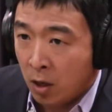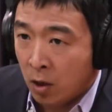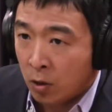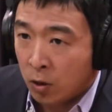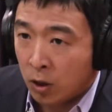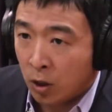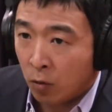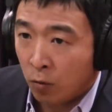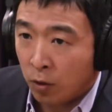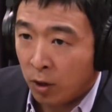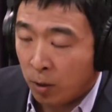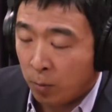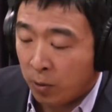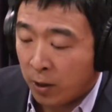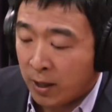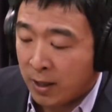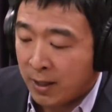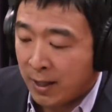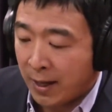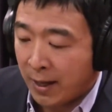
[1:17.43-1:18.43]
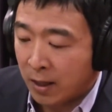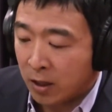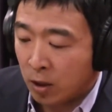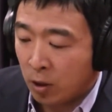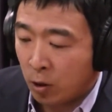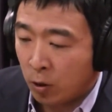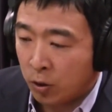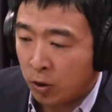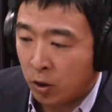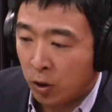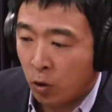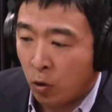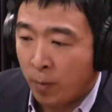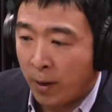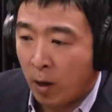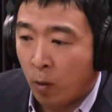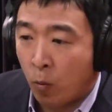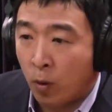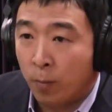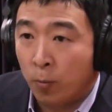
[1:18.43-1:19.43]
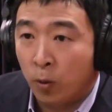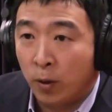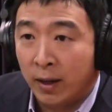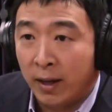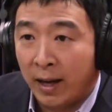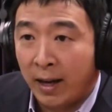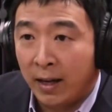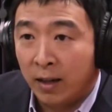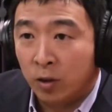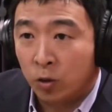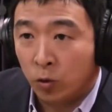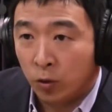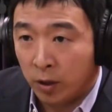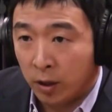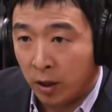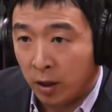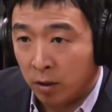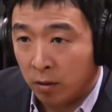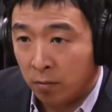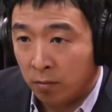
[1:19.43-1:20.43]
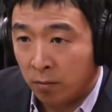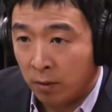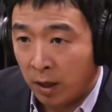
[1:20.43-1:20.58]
So the real price tag is closer to about $1.8 trillion